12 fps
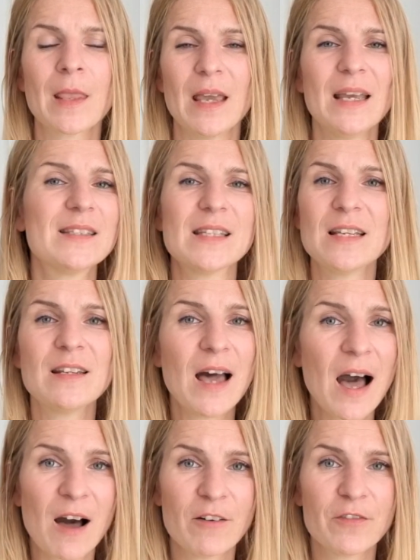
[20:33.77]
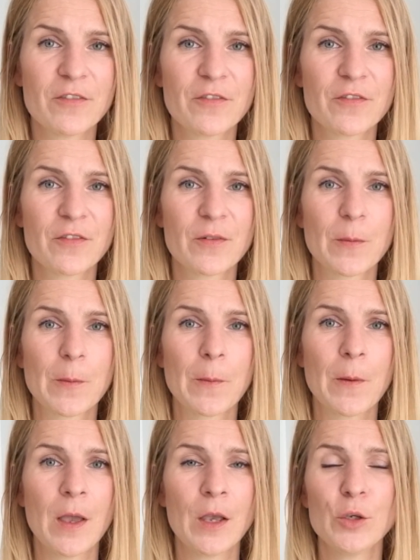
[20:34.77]
is enough.
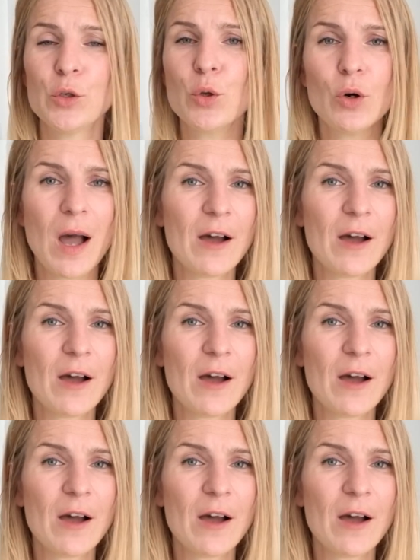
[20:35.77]
You don't